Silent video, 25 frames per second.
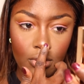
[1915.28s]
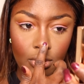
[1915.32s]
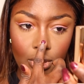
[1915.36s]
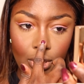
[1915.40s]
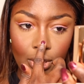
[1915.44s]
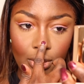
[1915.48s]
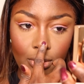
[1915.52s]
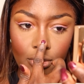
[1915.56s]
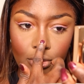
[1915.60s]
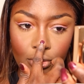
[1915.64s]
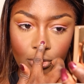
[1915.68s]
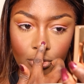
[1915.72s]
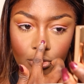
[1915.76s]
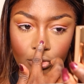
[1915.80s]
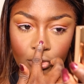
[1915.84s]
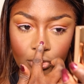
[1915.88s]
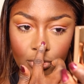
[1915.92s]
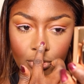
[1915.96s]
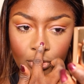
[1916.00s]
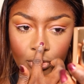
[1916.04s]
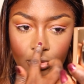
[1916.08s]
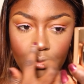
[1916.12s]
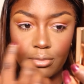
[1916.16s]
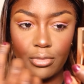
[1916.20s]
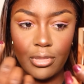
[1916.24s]
I don't know,
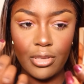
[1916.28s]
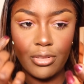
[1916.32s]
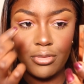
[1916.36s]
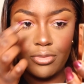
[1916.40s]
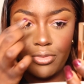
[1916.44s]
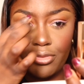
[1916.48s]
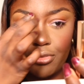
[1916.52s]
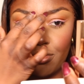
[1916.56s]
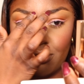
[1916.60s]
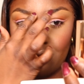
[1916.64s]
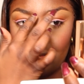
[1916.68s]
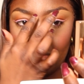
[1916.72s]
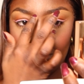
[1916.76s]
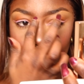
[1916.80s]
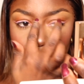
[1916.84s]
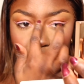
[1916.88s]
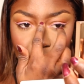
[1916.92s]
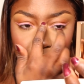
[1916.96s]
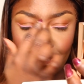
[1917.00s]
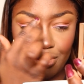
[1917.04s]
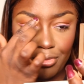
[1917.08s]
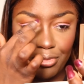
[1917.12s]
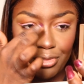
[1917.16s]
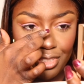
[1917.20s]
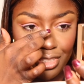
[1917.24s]

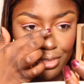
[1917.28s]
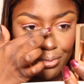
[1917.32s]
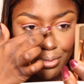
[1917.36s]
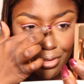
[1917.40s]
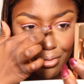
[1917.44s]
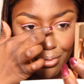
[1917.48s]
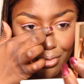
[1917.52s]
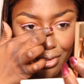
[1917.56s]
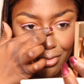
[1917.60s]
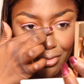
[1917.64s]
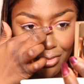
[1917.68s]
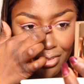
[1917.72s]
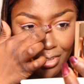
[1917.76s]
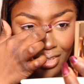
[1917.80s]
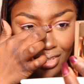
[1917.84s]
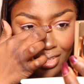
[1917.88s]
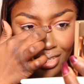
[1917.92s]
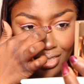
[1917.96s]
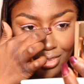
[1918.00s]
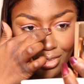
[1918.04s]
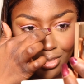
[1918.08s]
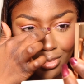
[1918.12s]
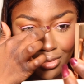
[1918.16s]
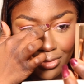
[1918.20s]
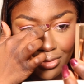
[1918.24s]
the tip of my finger
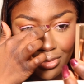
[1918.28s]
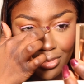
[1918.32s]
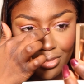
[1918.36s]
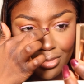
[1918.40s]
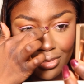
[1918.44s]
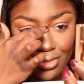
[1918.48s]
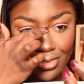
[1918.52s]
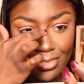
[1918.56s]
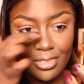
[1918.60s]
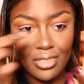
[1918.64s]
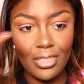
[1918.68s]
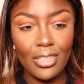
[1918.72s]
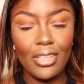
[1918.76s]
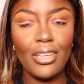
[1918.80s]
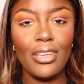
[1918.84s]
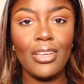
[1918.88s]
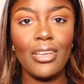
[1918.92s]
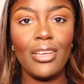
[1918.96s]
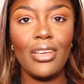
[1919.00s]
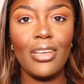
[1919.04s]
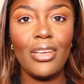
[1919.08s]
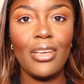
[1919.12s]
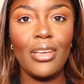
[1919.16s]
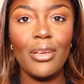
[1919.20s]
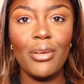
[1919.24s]
just feels
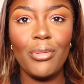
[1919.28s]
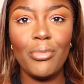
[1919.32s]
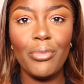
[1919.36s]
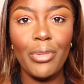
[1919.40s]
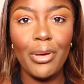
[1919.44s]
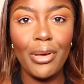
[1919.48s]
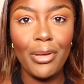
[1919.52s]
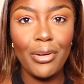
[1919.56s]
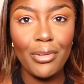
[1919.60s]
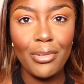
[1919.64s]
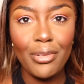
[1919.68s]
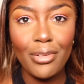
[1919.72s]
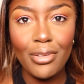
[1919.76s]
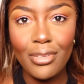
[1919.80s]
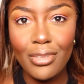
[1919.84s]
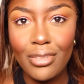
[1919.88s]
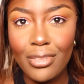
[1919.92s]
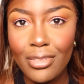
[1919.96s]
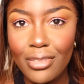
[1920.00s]
better.